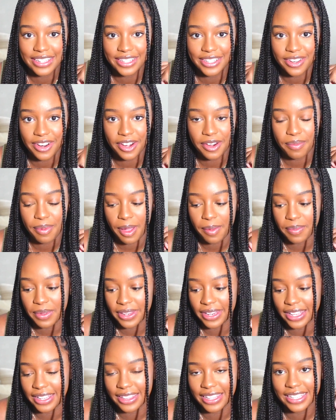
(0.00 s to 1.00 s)
sorry to pop
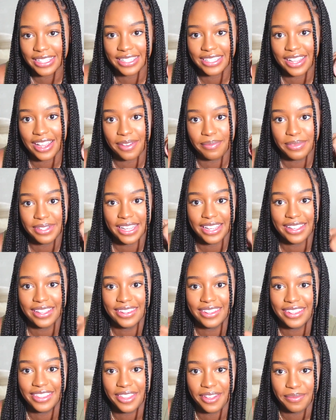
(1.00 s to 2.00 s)
in like this. I'm taking
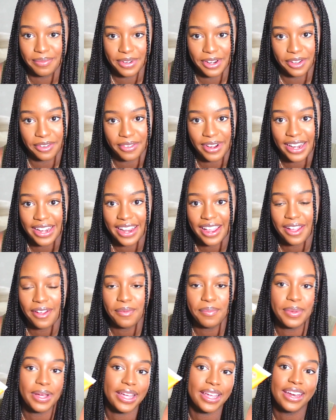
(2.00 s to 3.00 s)
the thumbnail right
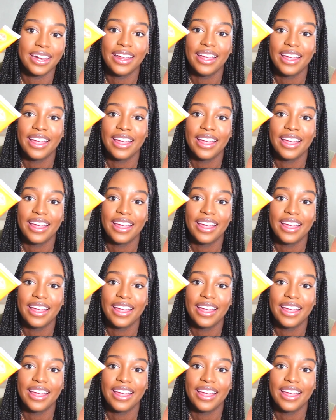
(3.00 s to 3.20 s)
now, but